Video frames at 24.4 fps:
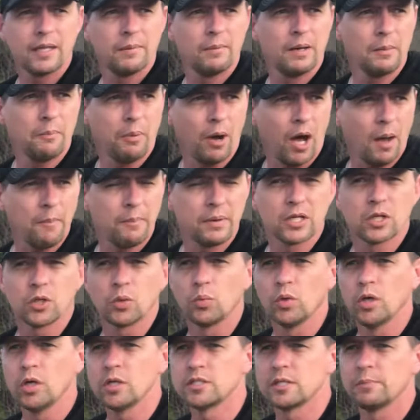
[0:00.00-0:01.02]
They may pop out of the
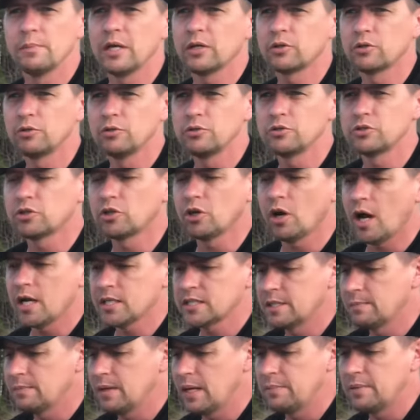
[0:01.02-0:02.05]
woods, they may cruise across,
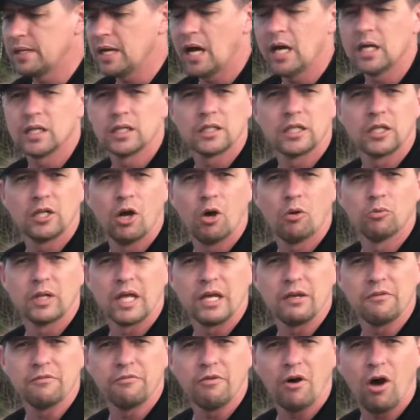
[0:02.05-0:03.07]
they may be hunting, you know,
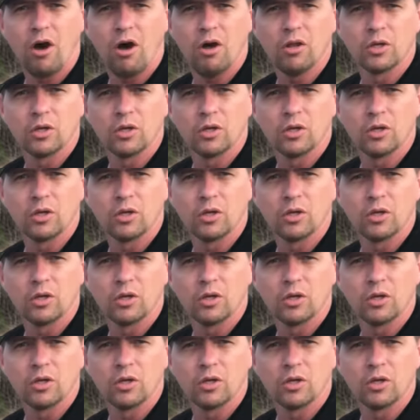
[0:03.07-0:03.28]
late fall